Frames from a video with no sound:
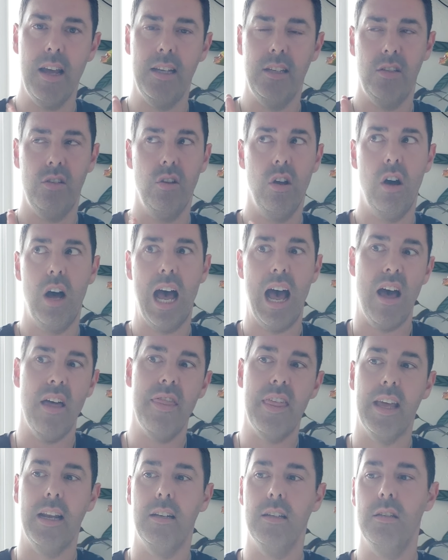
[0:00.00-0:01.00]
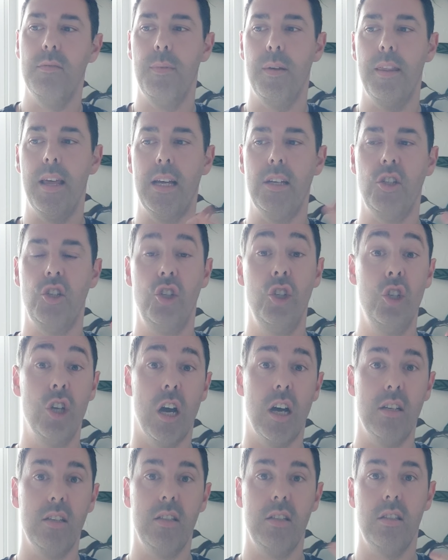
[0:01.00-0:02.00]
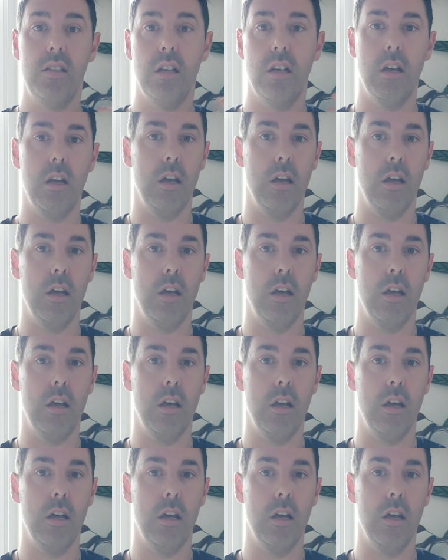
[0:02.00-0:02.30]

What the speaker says: It's not Athens, but that's just